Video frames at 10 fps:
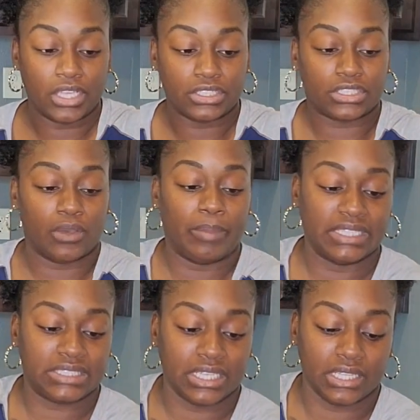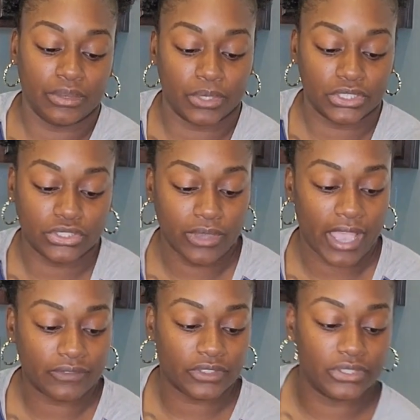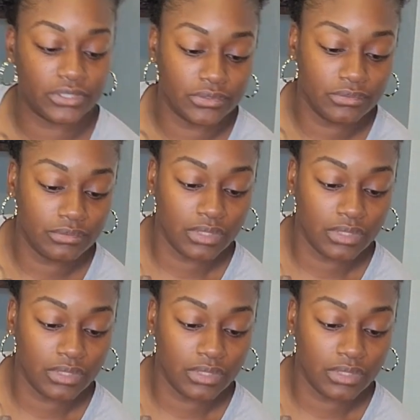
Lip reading: So basically what you have to do